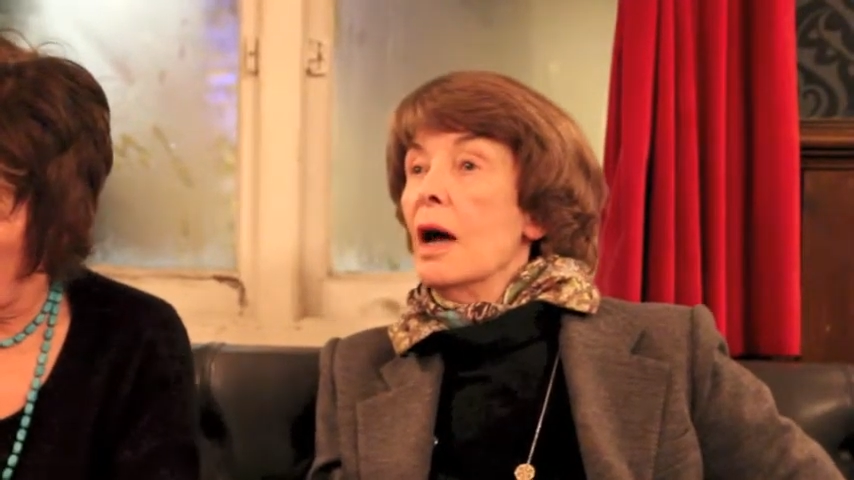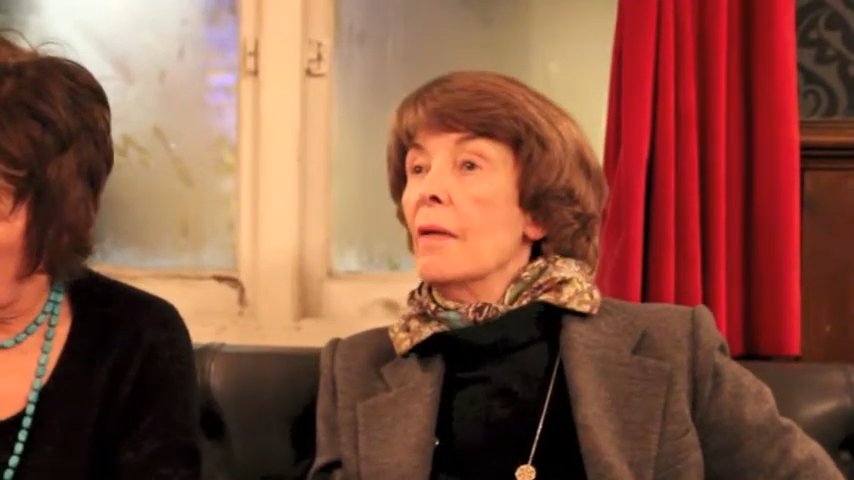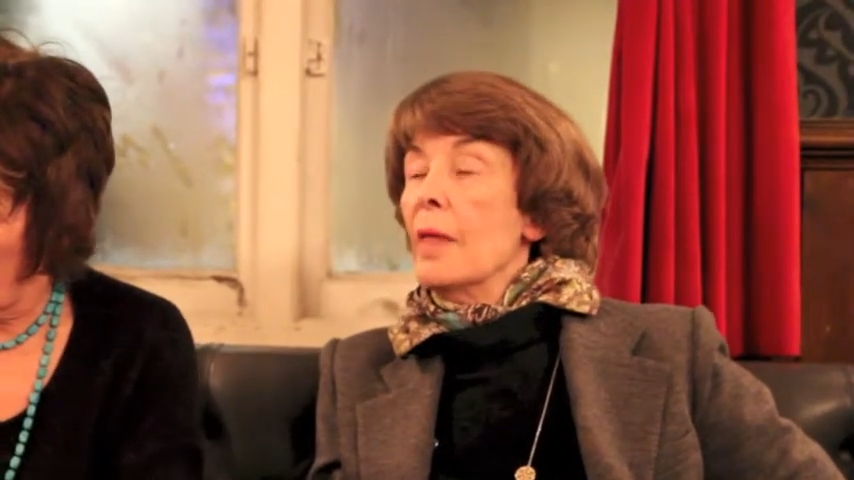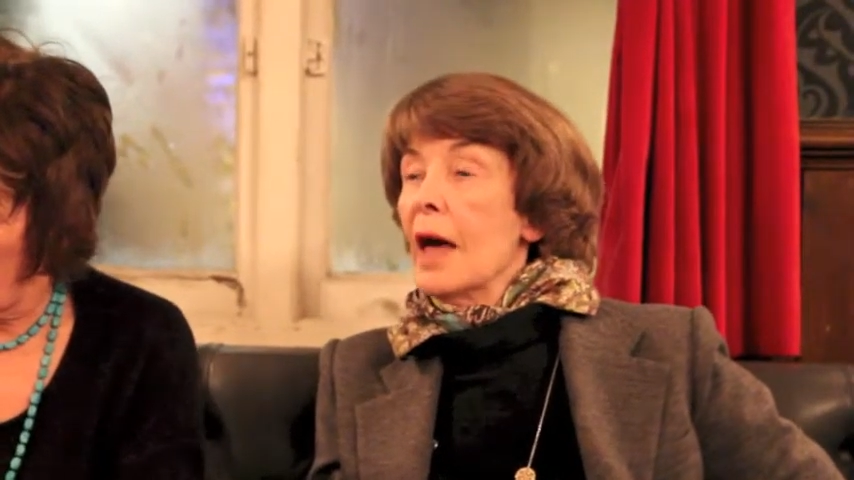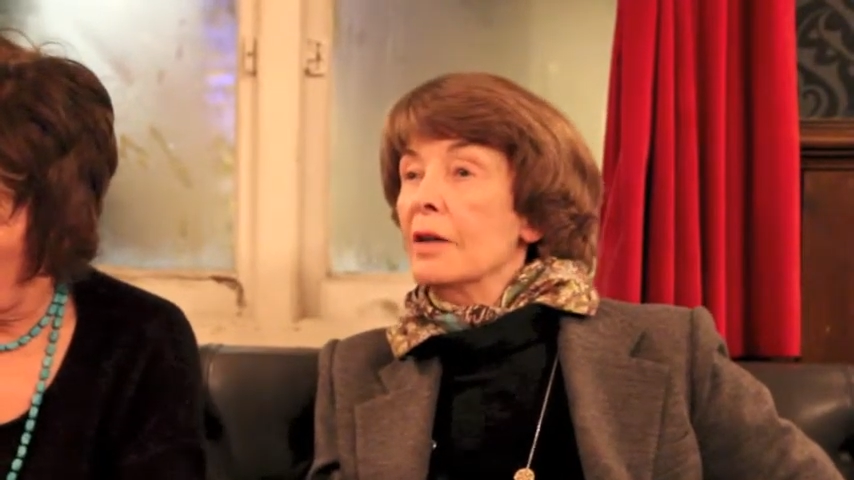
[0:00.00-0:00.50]

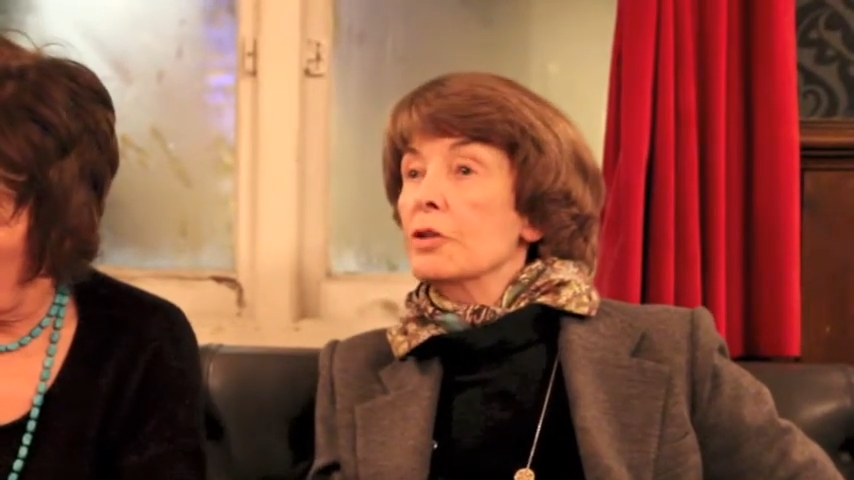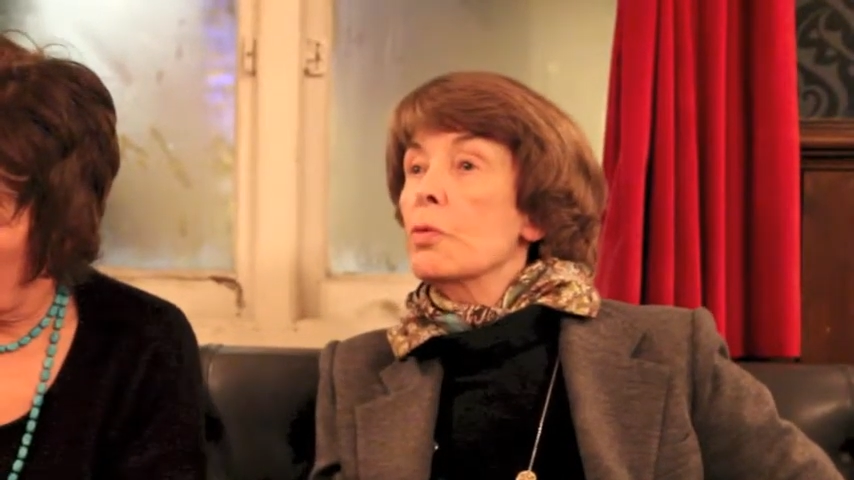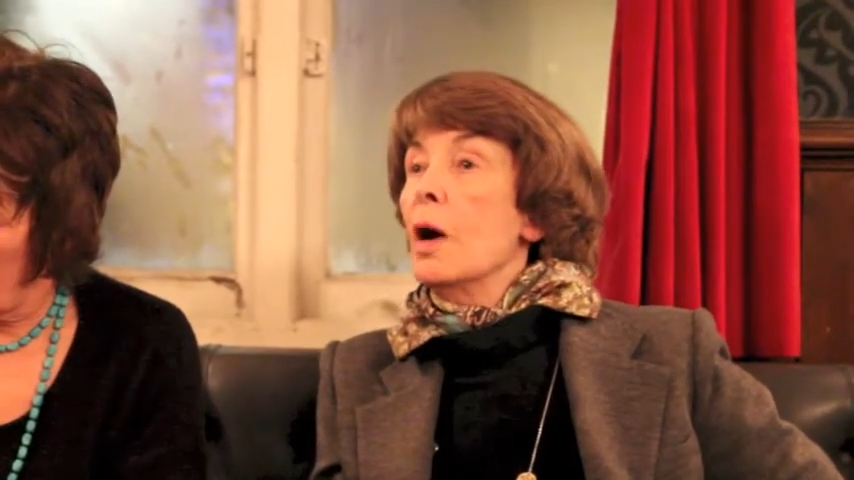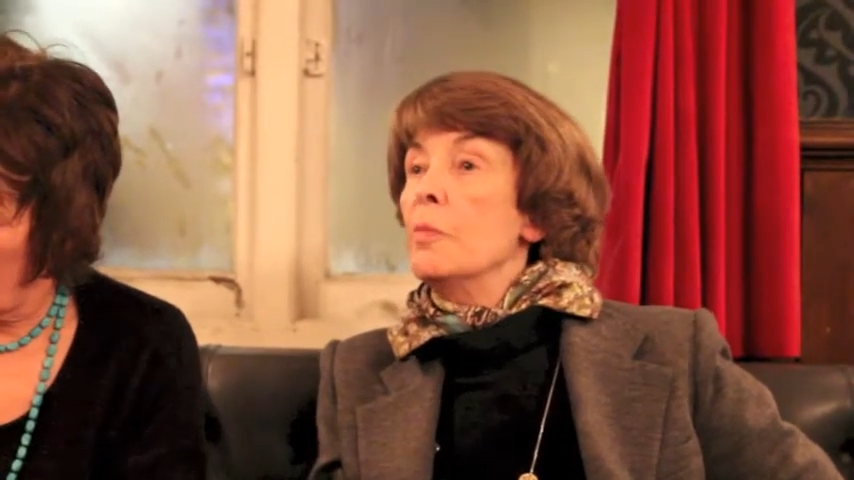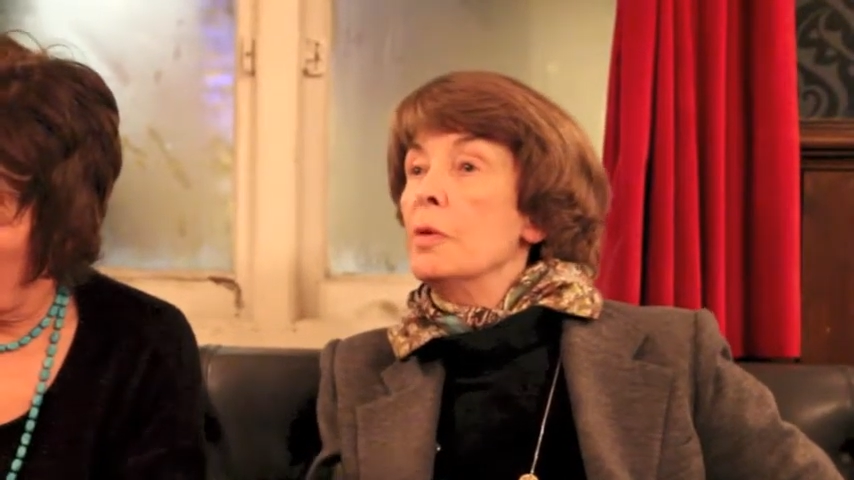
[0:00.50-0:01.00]
And that is
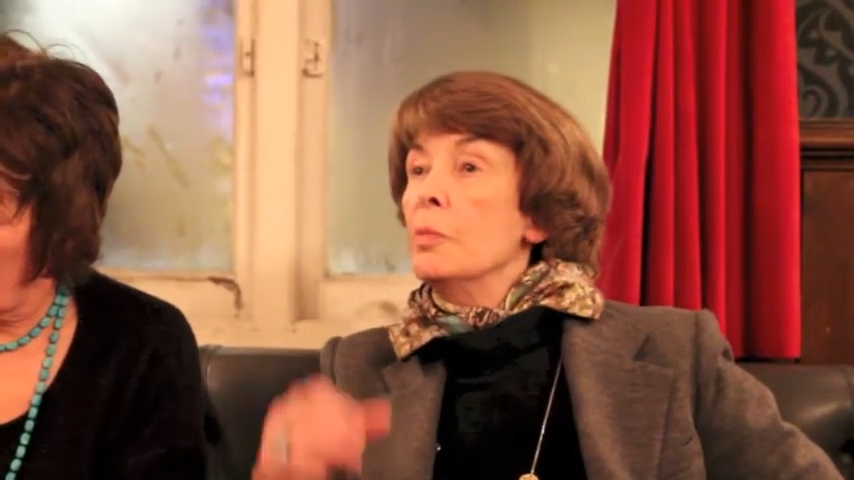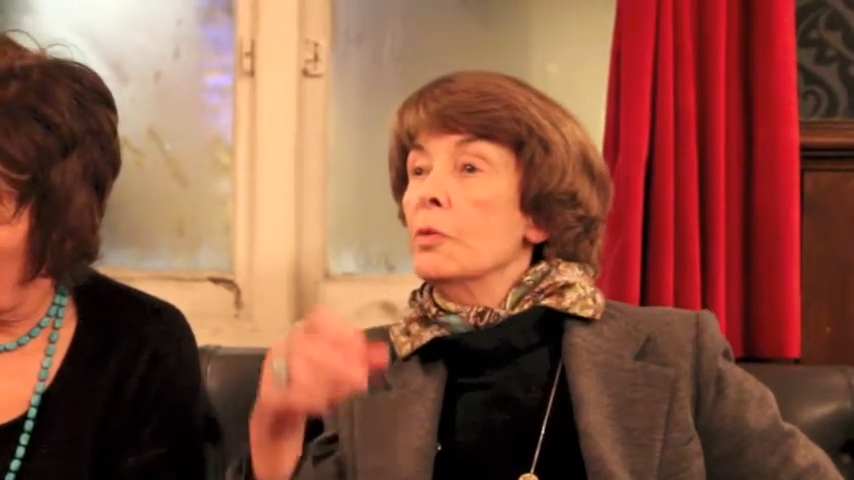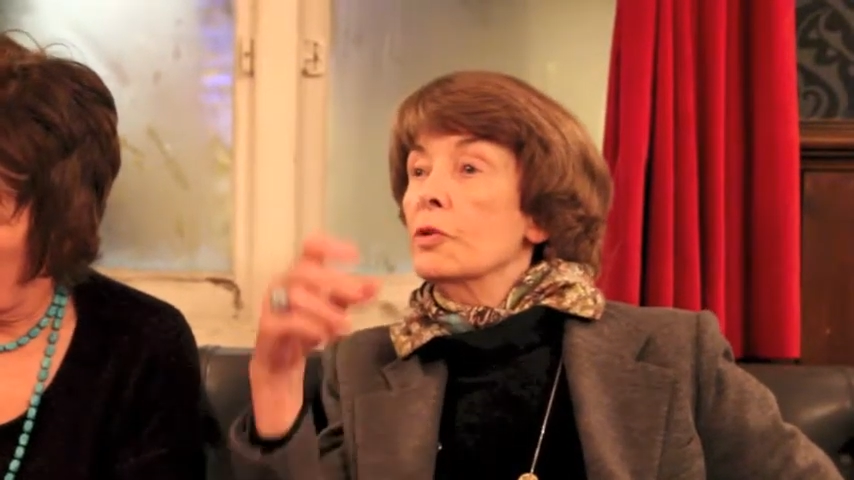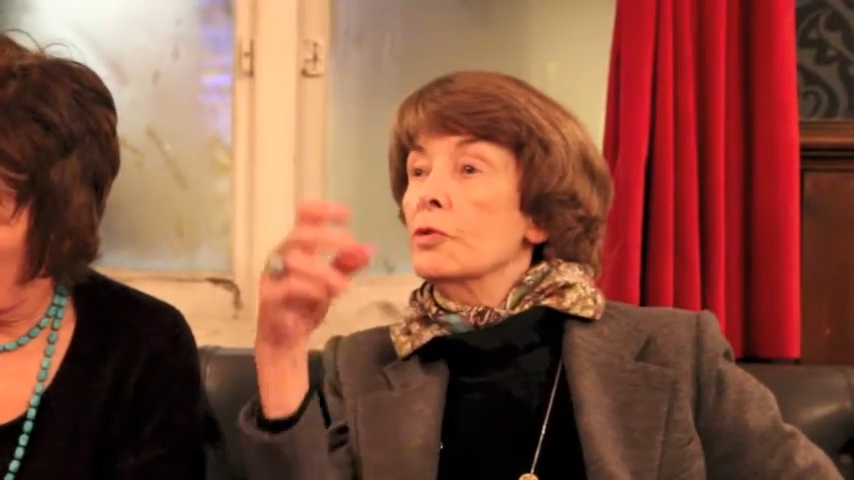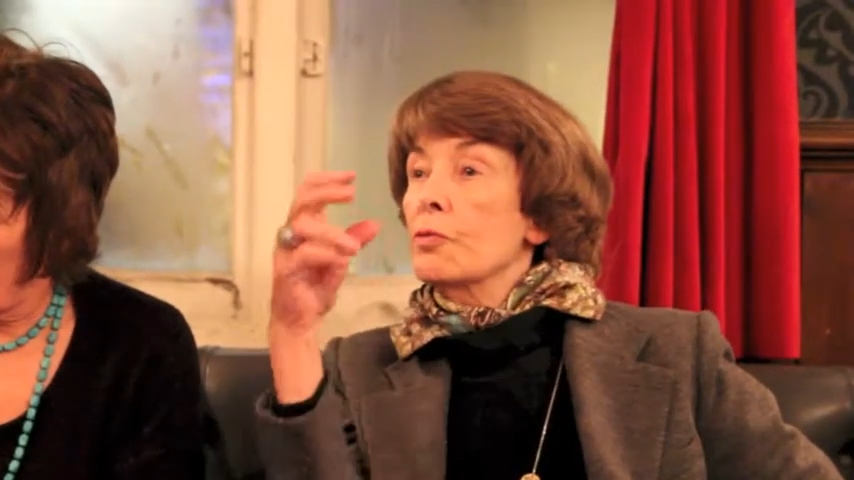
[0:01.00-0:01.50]
why
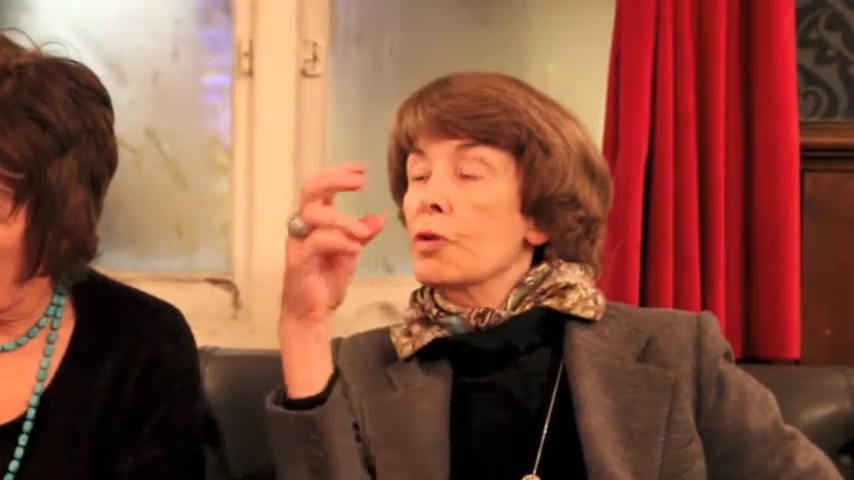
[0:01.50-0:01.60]
people's